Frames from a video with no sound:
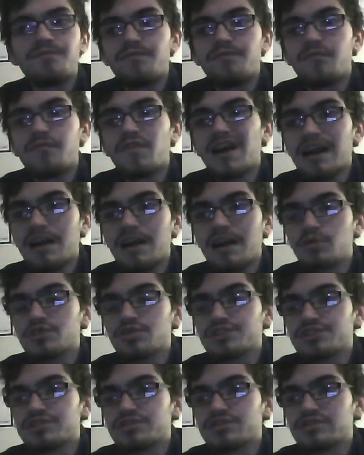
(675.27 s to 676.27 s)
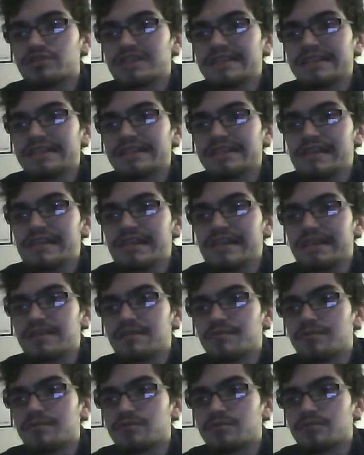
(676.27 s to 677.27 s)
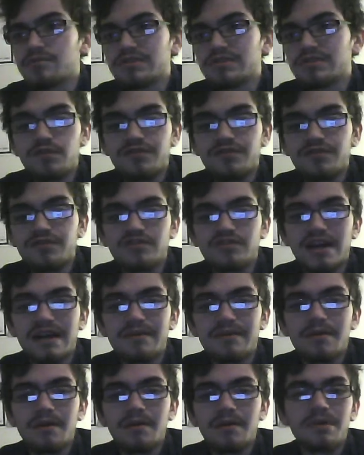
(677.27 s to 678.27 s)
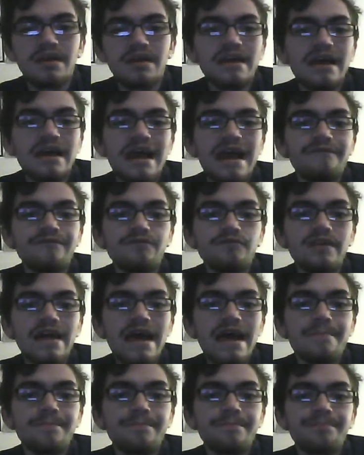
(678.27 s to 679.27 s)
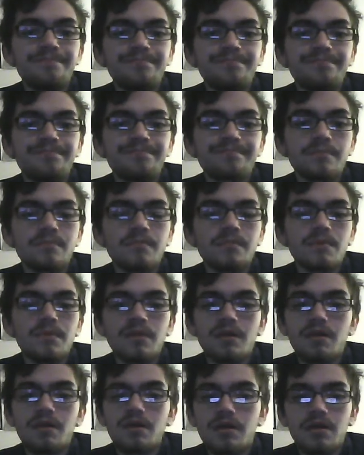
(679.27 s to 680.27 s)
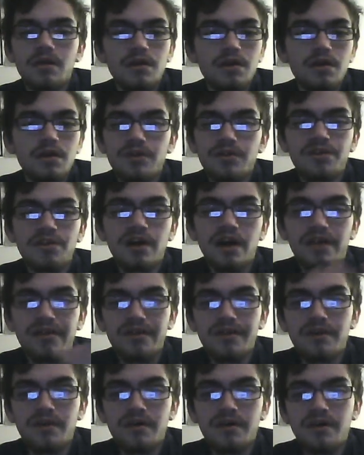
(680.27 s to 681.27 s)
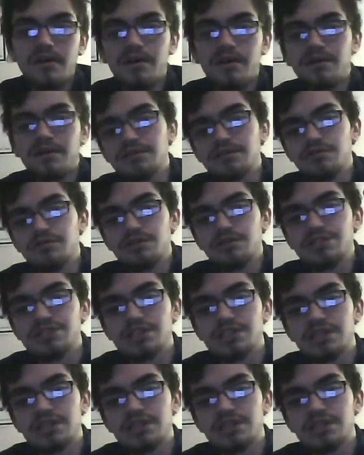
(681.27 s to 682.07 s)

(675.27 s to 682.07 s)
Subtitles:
Fireworks on TV during the 4th of July. But after that, none. There was